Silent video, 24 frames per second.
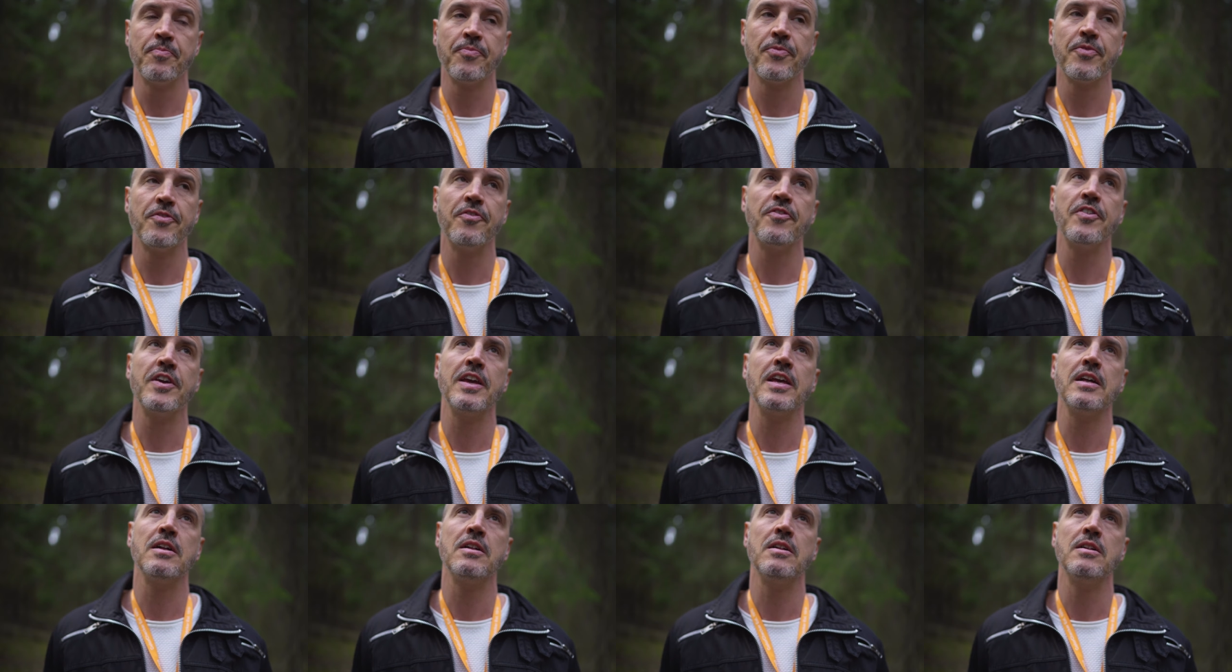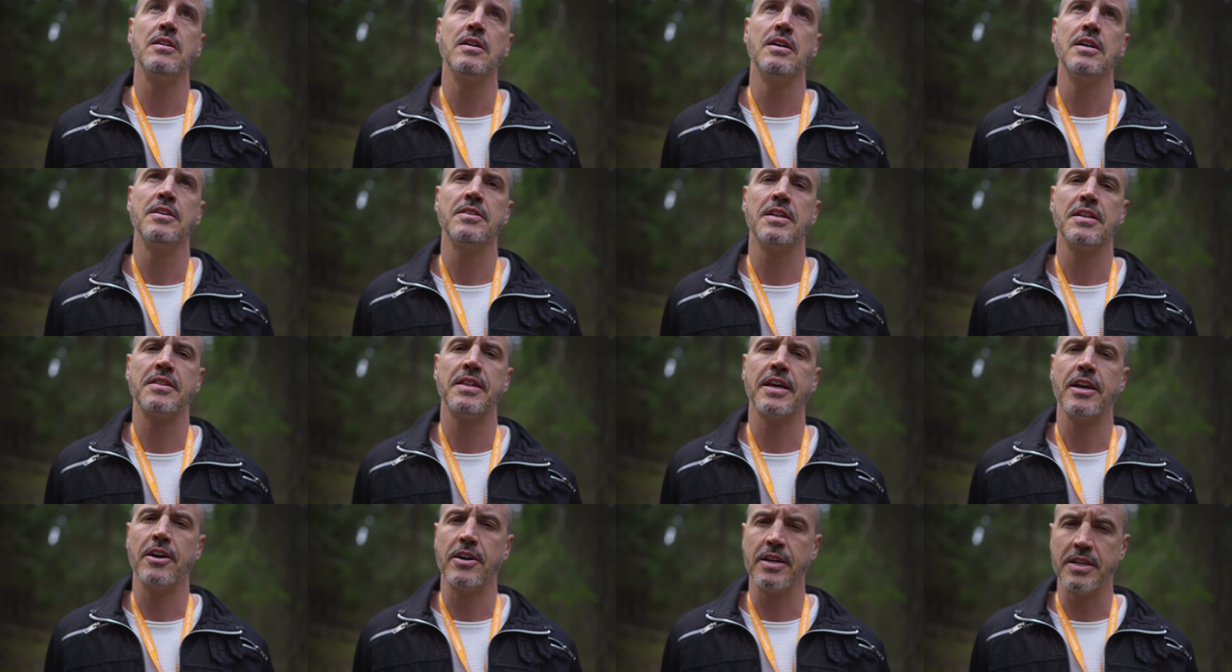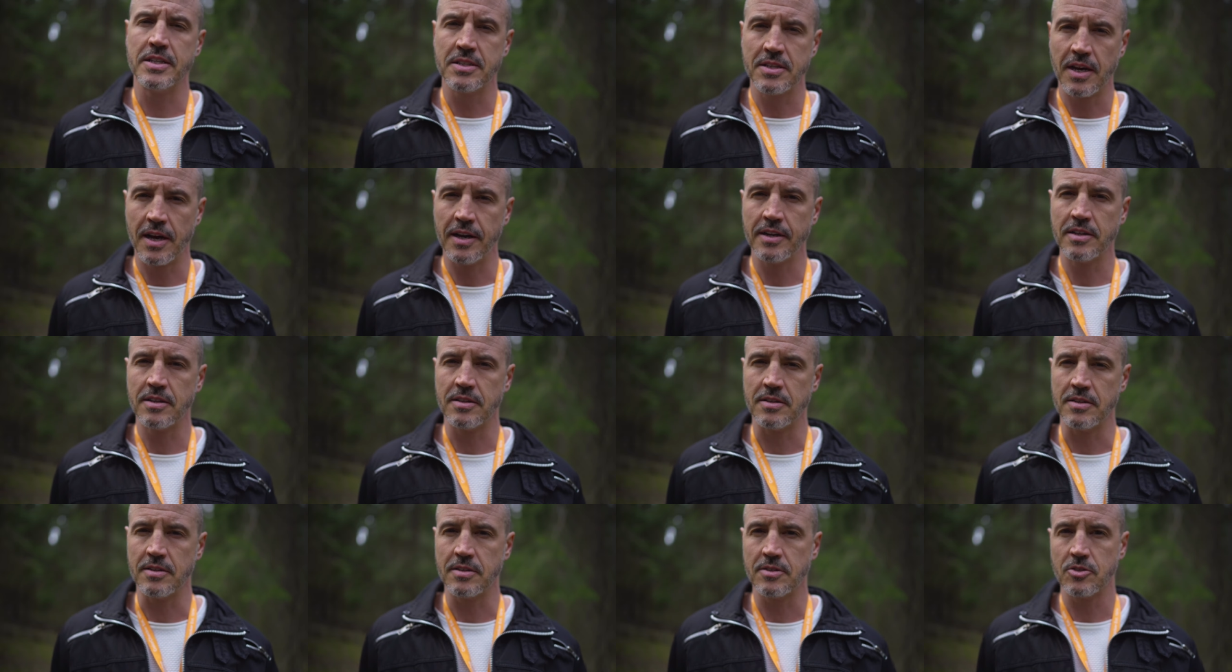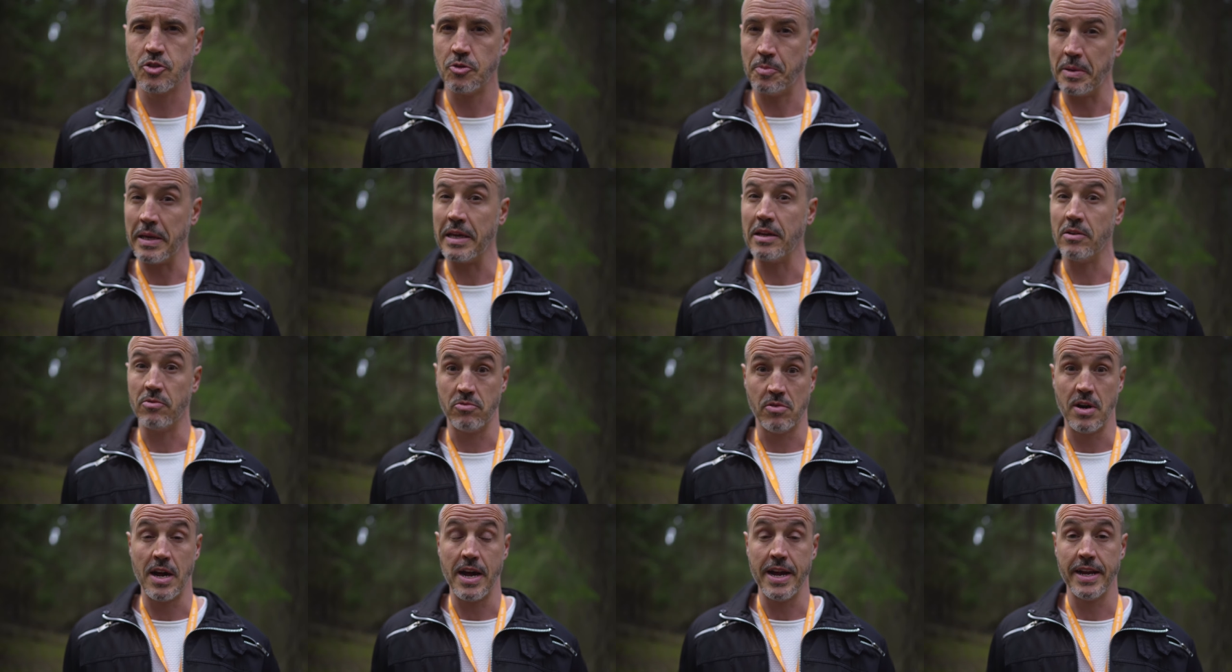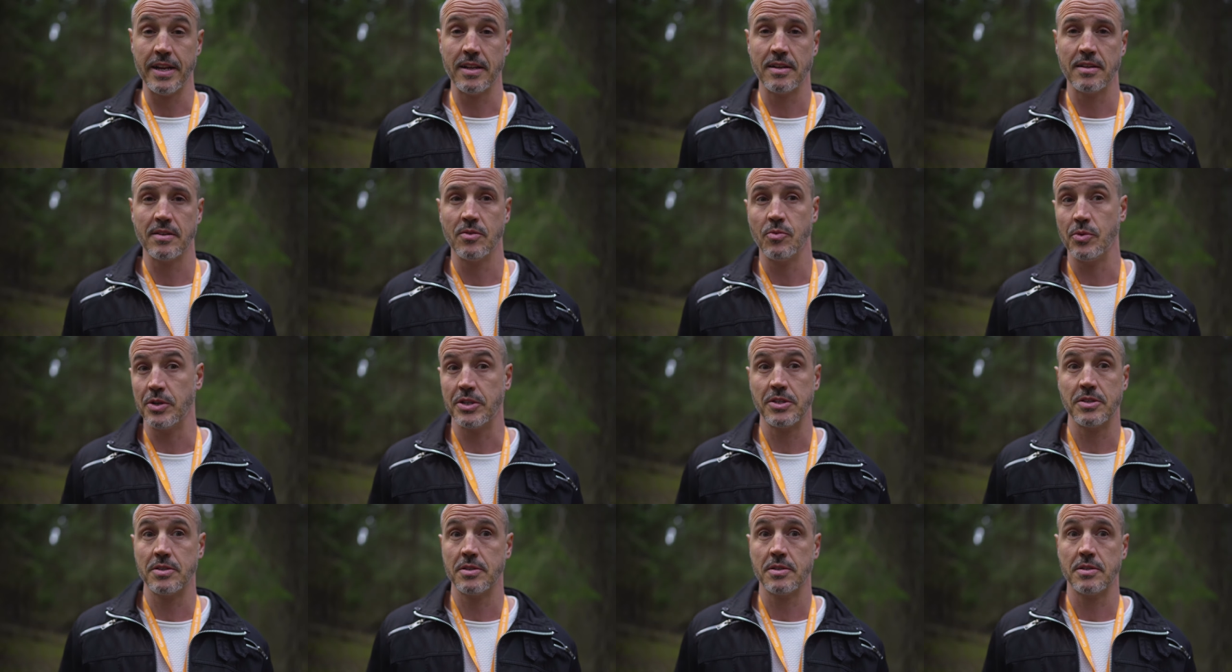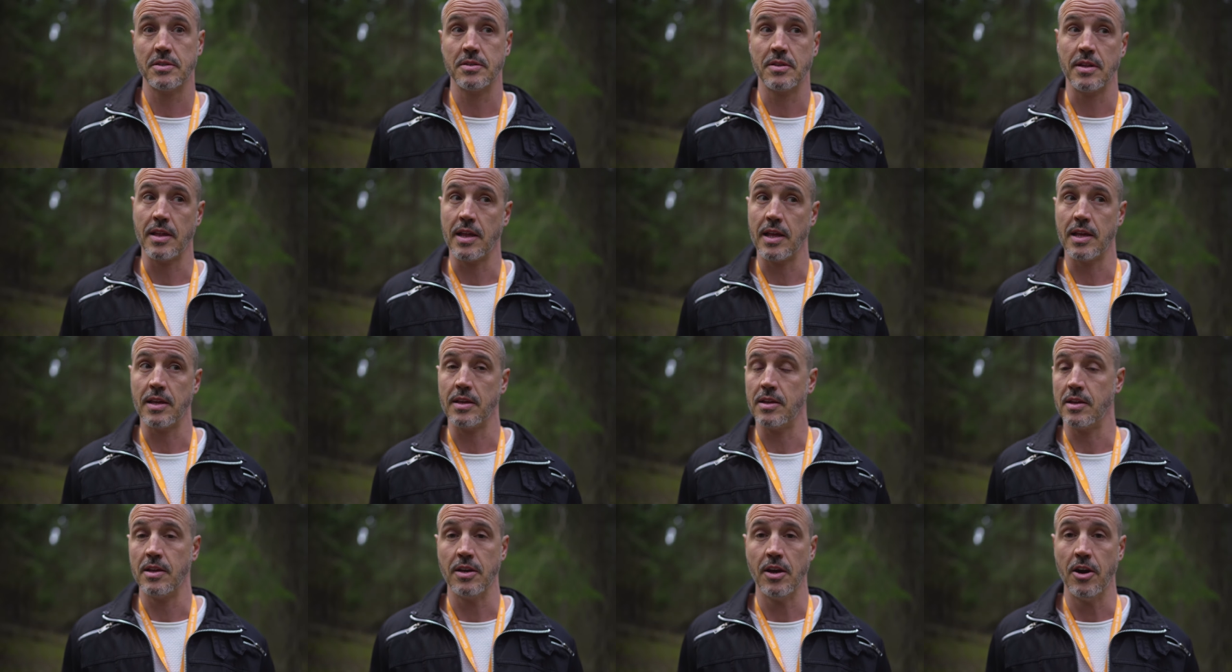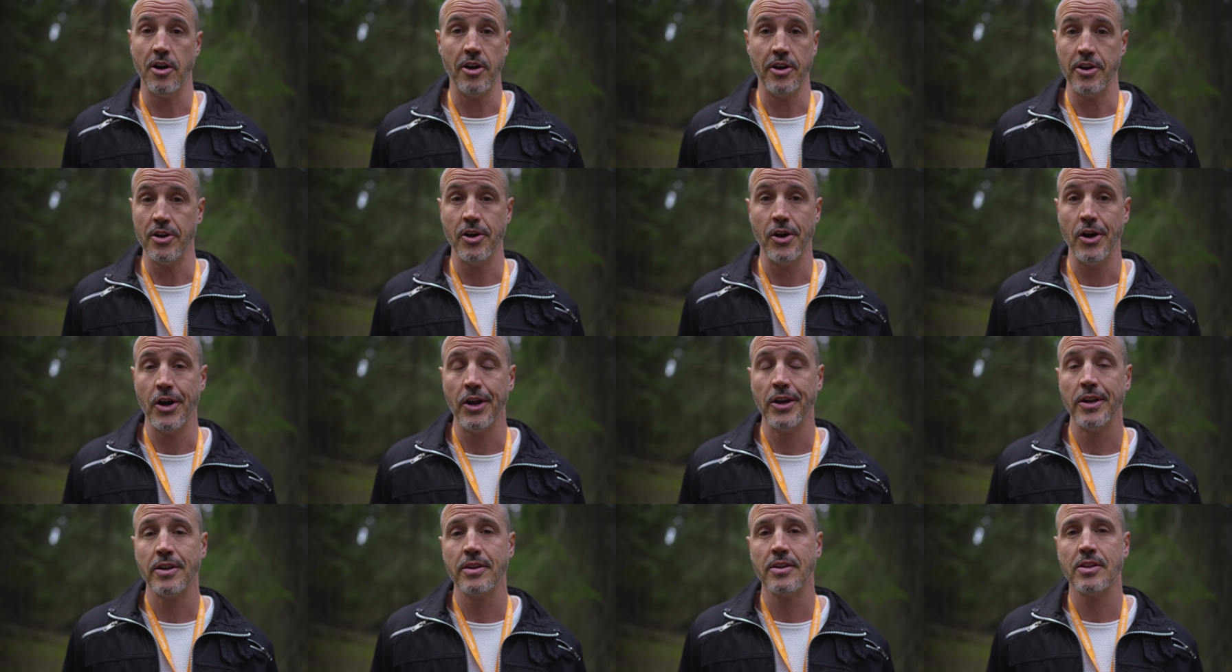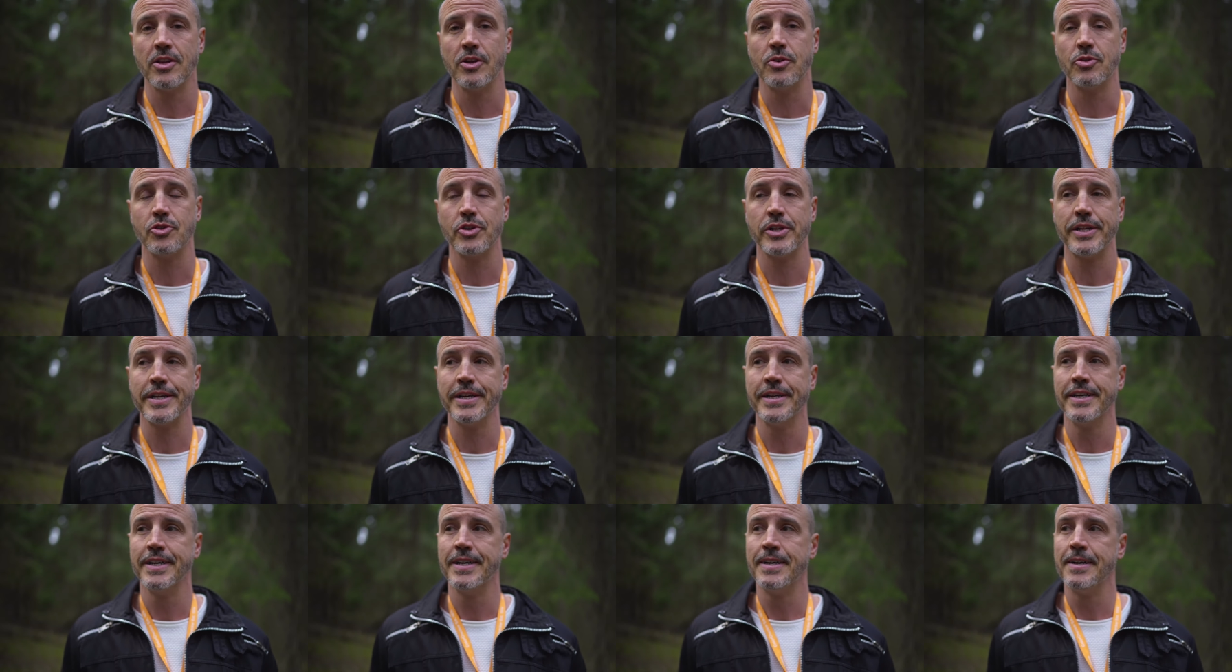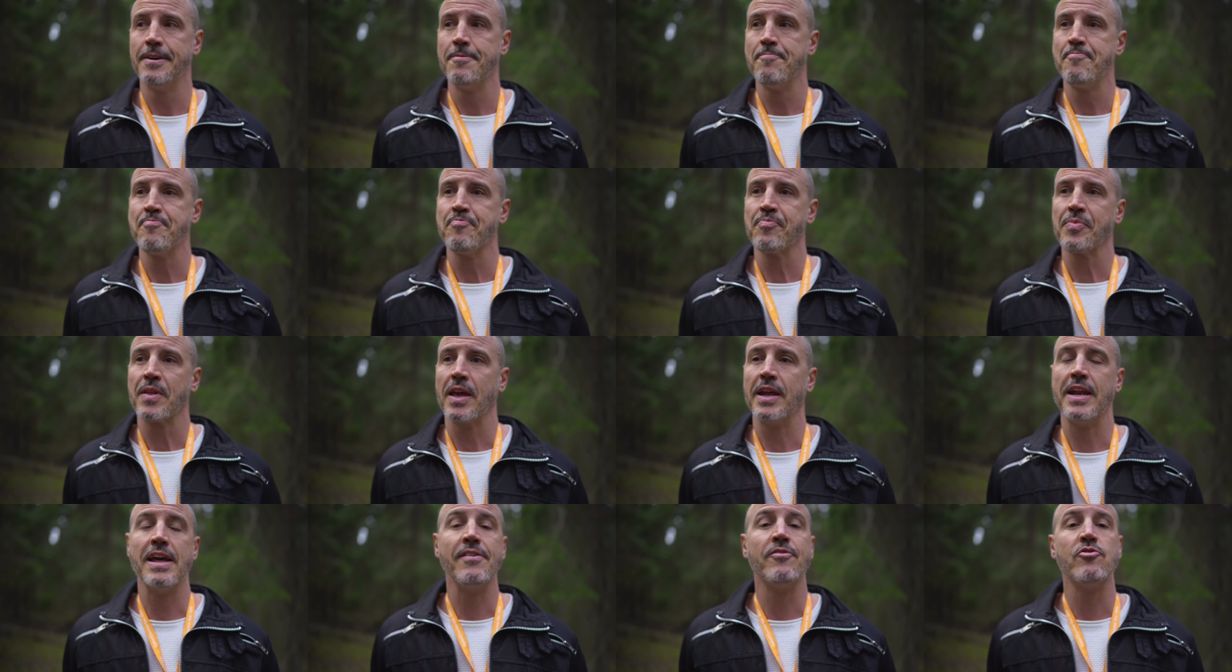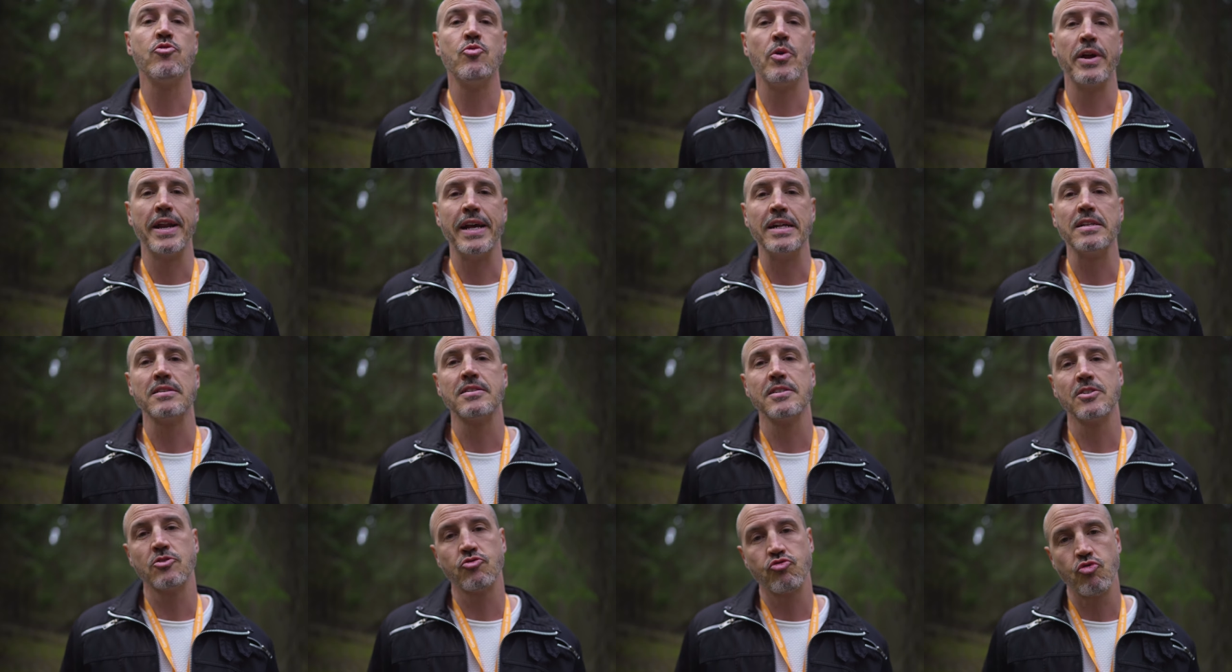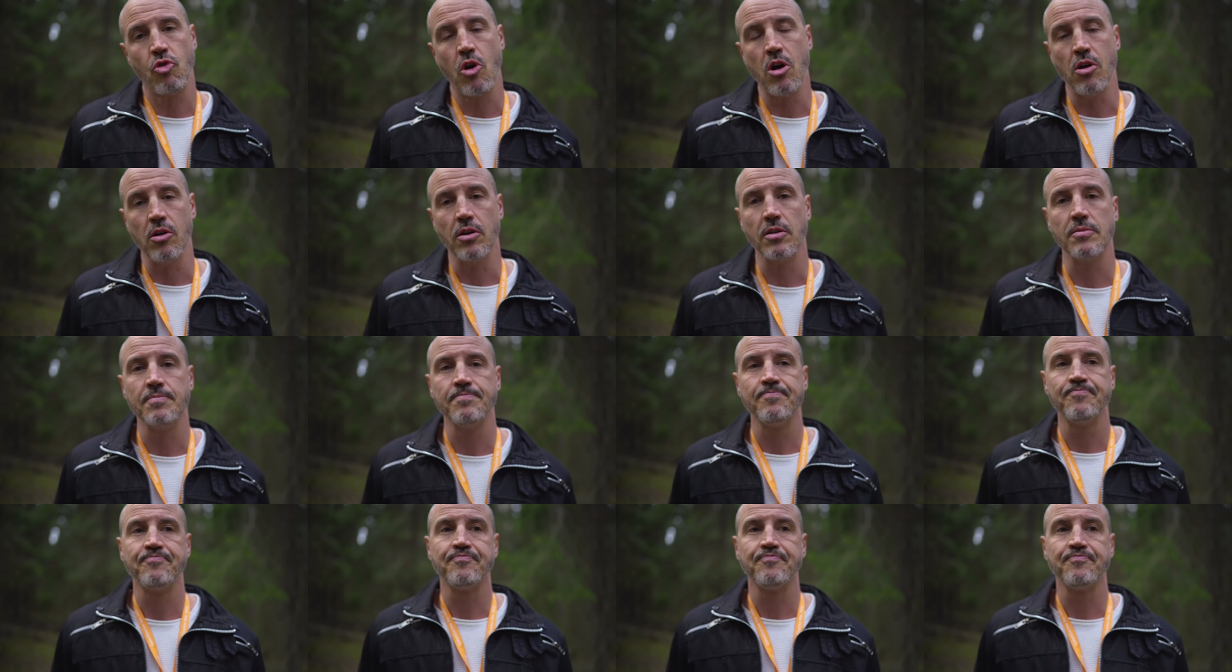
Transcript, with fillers: feel that they are entitled to being right, which they are not usually, and everyone else is wrong.